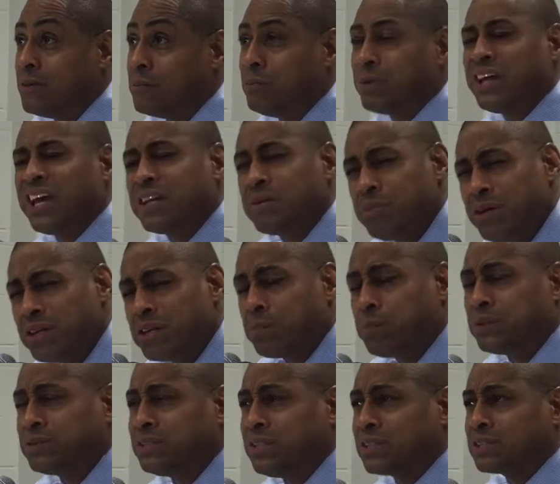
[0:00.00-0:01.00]
But he had to be in a
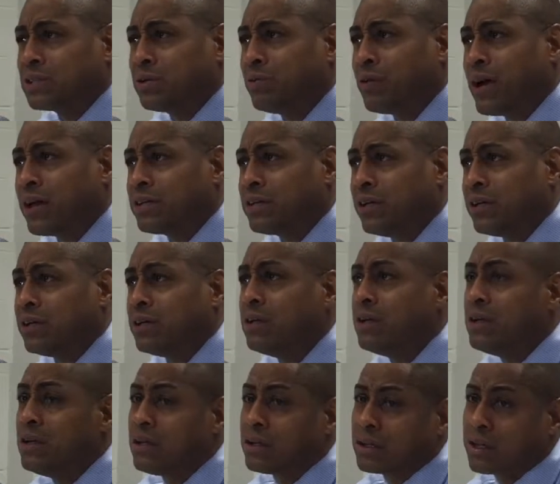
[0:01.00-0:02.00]
position right there.
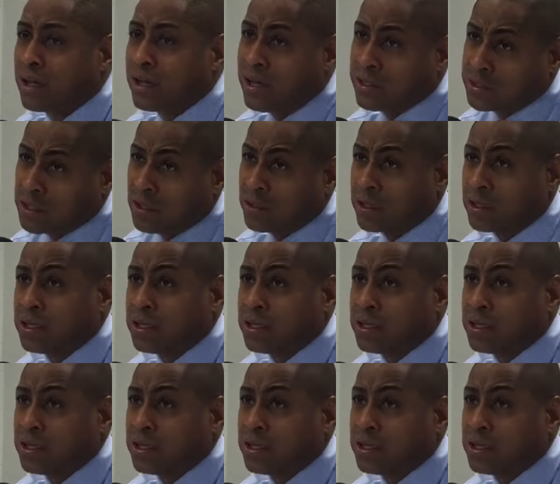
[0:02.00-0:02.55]
Okay, and I thought,